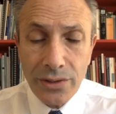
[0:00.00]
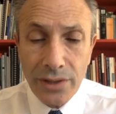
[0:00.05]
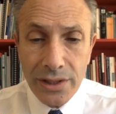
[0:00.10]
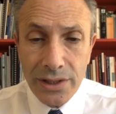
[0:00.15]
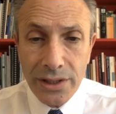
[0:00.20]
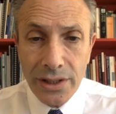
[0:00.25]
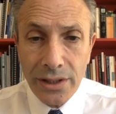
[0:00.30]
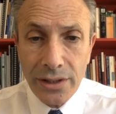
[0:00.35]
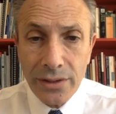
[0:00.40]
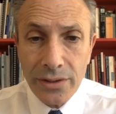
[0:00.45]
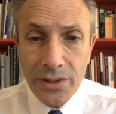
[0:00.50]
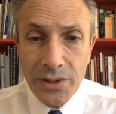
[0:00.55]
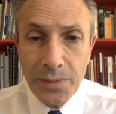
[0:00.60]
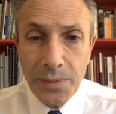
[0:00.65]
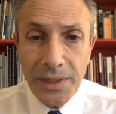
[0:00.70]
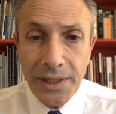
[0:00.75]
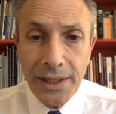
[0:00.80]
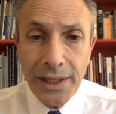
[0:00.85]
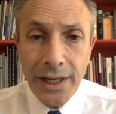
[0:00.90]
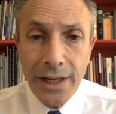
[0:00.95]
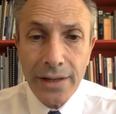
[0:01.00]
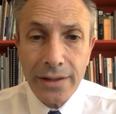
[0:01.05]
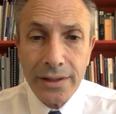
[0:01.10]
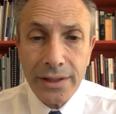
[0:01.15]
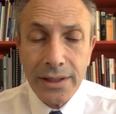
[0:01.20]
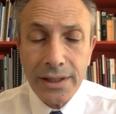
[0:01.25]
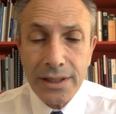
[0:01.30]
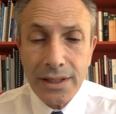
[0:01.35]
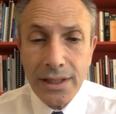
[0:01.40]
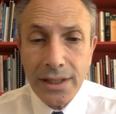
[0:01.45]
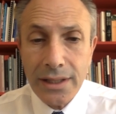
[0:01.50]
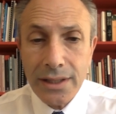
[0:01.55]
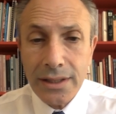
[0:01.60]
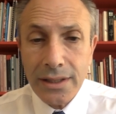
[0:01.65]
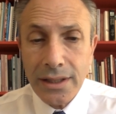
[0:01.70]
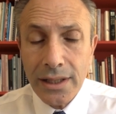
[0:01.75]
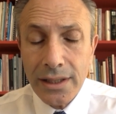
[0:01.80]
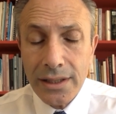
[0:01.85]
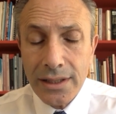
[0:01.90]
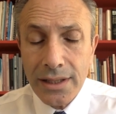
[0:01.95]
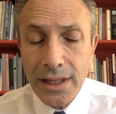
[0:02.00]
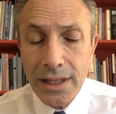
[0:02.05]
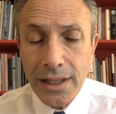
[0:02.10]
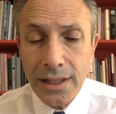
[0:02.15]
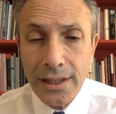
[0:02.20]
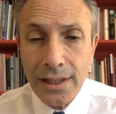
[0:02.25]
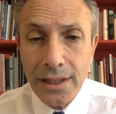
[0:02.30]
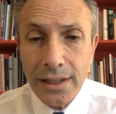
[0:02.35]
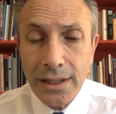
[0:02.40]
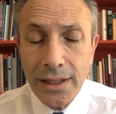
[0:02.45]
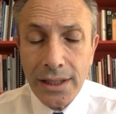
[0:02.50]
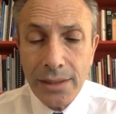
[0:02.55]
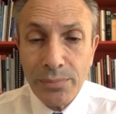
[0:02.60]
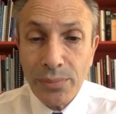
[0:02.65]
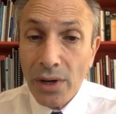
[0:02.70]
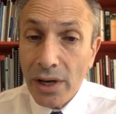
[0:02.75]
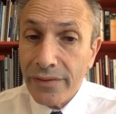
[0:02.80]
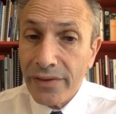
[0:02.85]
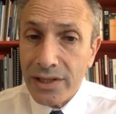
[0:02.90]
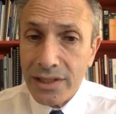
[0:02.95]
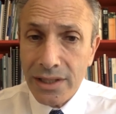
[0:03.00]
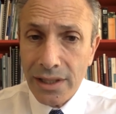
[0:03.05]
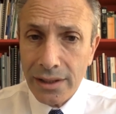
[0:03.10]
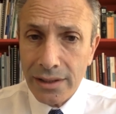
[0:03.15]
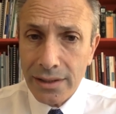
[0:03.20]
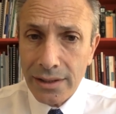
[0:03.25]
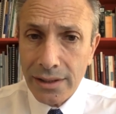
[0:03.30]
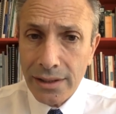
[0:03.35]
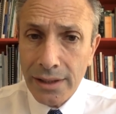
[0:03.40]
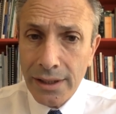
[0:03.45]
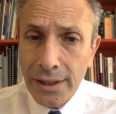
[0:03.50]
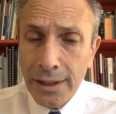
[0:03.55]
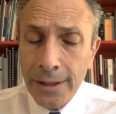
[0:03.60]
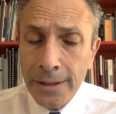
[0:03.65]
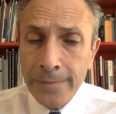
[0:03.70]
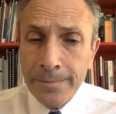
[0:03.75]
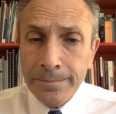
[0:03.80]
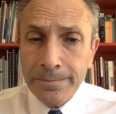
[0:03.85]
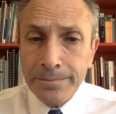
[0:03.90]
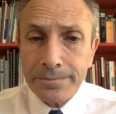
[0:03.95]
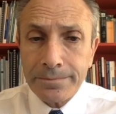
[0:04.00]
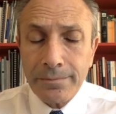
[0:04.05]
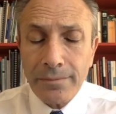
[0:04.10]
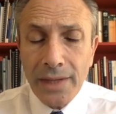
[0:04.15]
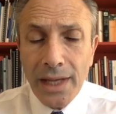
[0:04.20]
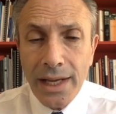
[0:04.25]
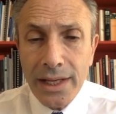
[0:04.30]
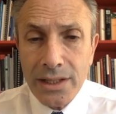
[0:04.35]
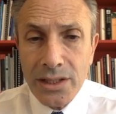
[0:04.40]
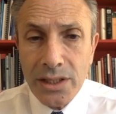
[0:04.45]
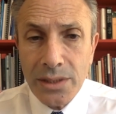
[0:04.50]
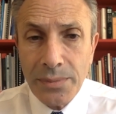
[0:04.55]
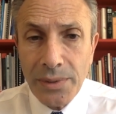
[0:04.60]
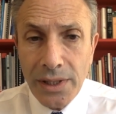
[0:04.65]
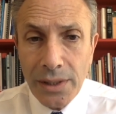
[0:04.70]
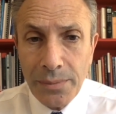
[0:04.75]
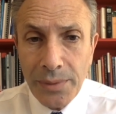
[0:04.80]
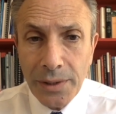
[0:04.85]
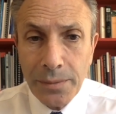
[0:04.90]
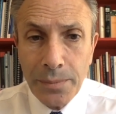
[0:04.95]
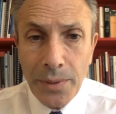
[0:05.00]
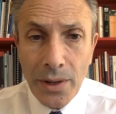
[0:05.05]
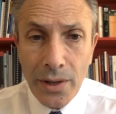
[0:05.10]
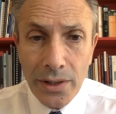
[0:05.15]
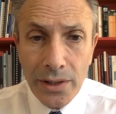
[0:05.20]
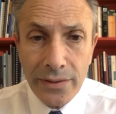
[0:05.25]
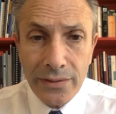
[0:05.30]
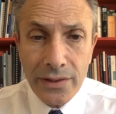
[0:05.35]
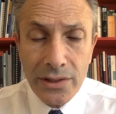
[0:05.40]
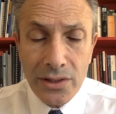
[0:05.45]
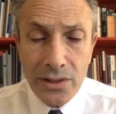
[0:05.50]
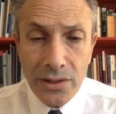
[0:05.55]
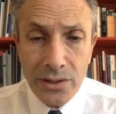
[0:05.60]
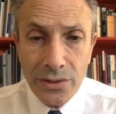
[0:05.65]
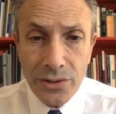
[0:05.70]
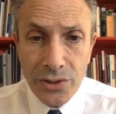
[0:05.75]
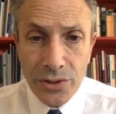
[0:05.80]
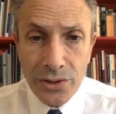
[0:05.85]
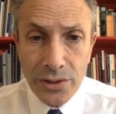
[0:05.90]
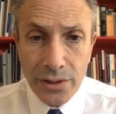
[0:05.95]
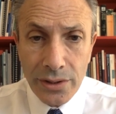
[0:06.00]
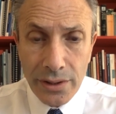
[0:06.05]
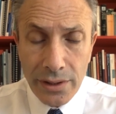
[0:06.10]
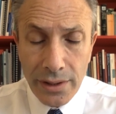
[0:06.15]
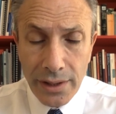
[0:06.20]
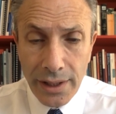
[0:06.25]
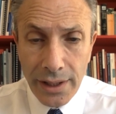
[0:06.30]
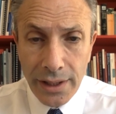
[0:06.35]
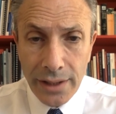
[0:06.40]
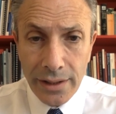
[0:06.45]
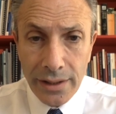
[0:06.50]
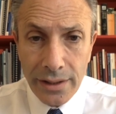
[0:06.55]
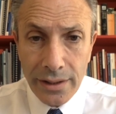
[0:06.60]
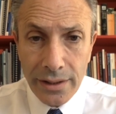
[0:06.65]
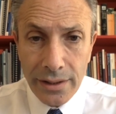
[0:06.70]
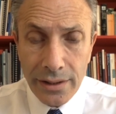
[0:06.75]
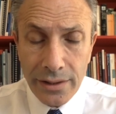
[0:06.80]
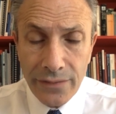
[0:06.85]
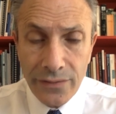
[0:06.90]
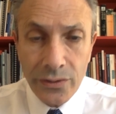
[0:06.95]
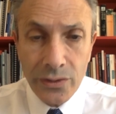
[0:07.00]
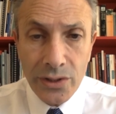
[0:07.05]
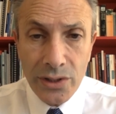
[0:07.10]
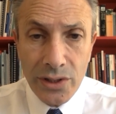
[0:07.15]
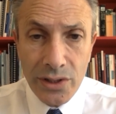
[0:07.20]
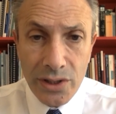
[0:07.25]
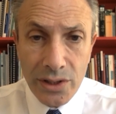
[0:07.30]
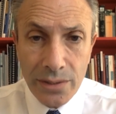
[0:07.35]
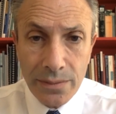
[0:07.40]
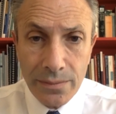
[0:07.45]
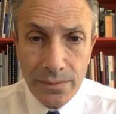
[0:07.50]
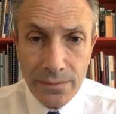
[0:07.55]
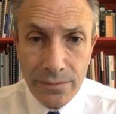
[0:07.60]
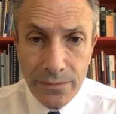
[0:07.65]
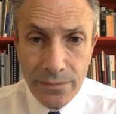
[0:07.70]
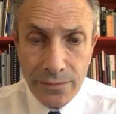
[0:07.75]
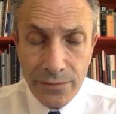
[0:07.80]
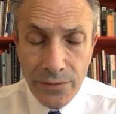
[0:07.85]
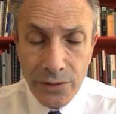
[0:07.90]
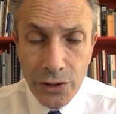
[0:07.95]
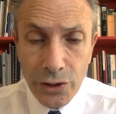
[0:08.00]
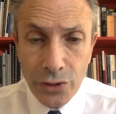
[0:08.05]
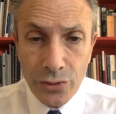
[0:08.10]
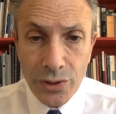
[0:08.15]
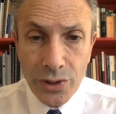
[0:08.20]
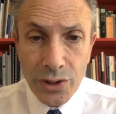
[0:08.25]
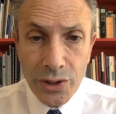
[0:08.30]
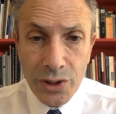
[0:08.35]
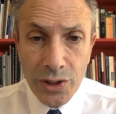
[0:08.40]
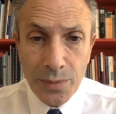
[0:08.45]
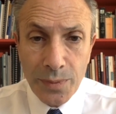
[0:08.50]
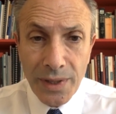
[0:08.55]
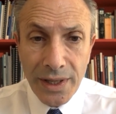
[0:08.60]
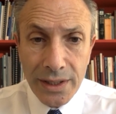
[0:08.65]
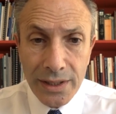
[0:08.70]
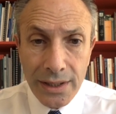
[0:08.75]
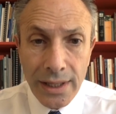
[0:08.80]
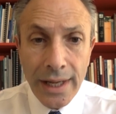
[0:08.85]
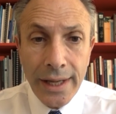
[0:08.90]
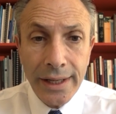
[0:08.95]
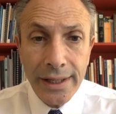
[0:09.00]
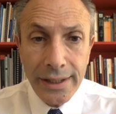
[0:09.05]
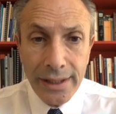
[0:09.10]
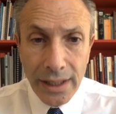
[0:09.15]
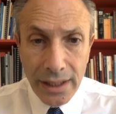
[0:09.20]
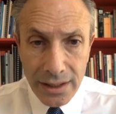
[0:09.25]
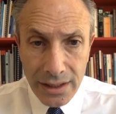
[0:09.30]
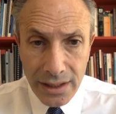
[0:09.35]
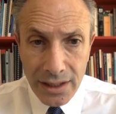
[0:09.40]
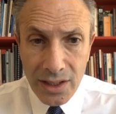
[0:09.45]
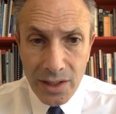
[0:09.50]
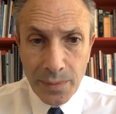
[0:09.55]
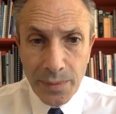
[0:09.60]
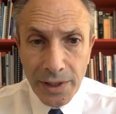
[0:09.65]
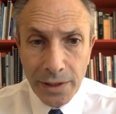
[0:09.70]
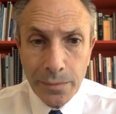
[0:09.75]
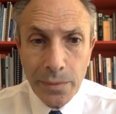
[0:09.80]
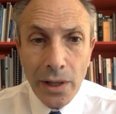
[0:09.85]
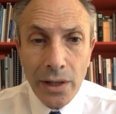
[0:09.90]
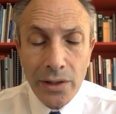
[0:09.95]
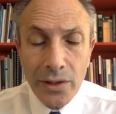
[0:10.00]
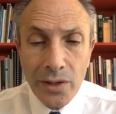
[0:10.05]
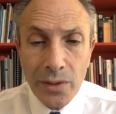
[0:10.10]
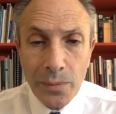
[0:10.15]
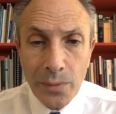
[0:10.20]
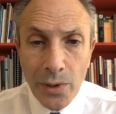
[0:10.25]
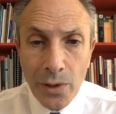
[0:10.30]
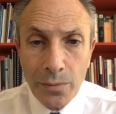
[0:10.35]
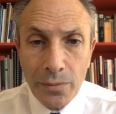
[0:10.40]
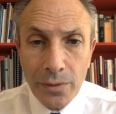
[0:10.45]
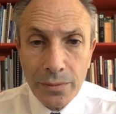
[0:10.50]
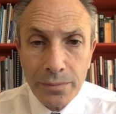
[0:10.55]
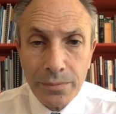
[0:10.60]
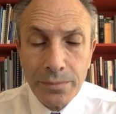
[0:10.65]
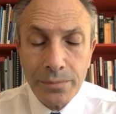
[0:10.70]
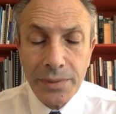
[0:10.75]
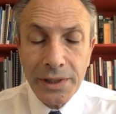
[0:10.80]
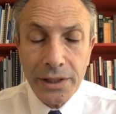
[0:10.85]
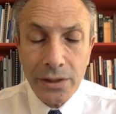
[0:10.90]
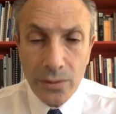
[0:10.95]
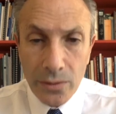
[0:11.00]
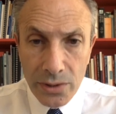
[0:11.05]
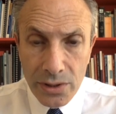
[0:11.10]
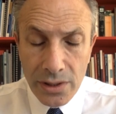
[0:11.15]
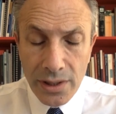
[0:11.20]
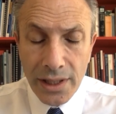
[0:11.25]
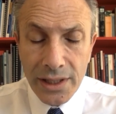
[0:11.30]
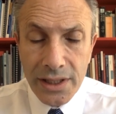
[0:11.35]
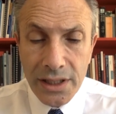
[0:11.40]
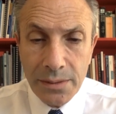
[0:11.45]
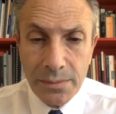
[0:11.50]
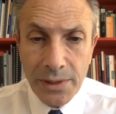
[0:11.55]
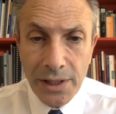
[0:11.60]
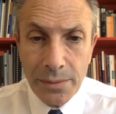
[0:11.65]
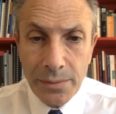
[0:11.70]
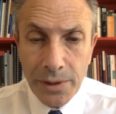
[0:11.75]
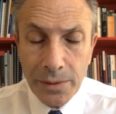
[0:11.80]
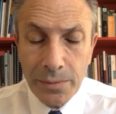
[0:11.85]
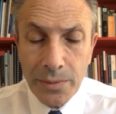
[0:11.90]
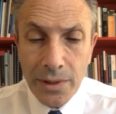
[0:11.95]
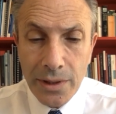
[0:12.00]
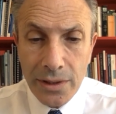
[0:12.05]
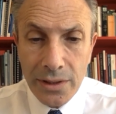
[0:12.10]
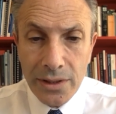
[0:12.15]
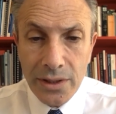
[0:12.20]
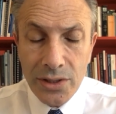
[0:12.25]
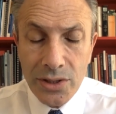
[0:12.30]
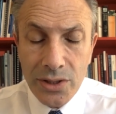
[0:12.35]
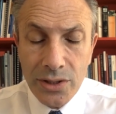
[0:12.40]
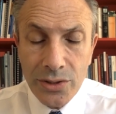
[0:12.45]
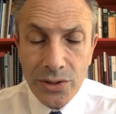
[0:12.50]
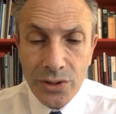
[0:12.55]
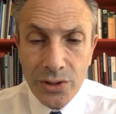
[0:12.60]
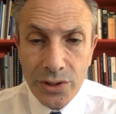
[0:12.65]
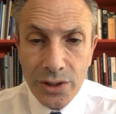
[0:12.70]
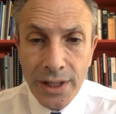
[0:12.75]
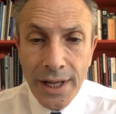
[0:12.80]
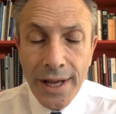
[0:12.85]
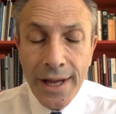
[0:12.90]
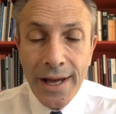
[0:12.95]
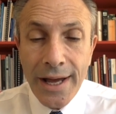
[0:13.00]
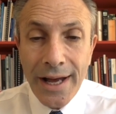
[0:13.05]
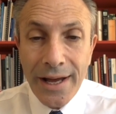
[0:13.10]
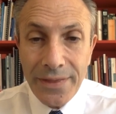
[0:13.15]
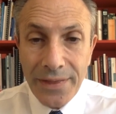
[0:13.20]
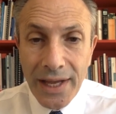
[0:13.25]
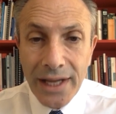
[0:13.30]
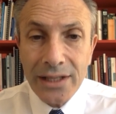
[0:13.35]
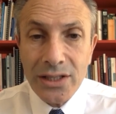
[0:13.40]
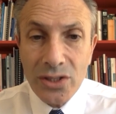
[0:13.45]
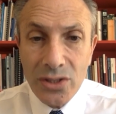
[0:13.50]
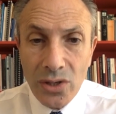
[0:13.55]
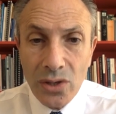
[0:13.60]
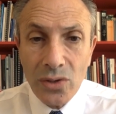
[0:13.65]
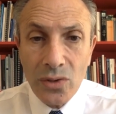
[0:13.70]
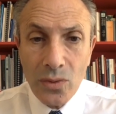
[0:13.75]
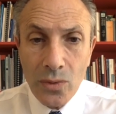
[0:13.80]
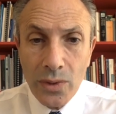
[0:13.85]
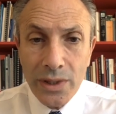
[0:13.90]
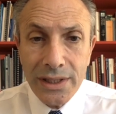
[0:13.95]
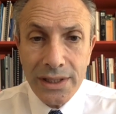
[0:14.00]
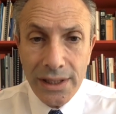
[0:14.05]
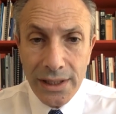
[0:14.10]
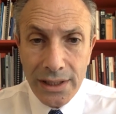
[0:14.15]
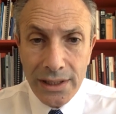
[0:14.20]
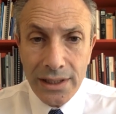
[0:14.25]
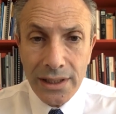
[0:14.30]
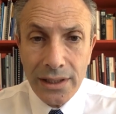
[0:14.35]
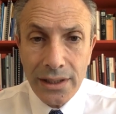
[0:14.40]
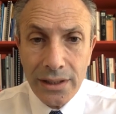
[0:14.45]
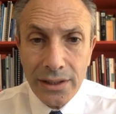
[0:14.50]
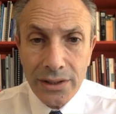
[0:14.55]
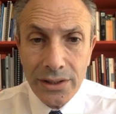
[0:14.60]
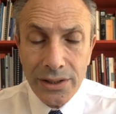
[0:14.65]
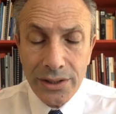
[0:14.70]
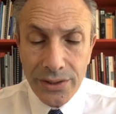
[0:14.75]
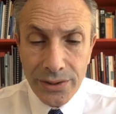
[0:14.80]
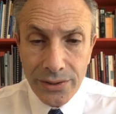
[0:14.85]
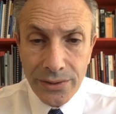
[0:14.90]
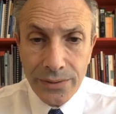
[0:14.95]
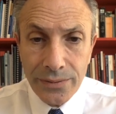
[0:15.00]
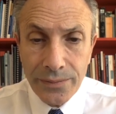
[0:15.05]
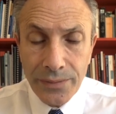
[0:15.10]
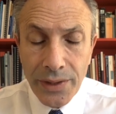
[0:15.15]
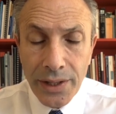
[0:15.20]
Graziano speak out and say that the private sector has to be a big part of the solution in the food system for nutrition space. Yes, it's a big part of the problem, but it also has to be a big part of the solution. And that's not always easy to do.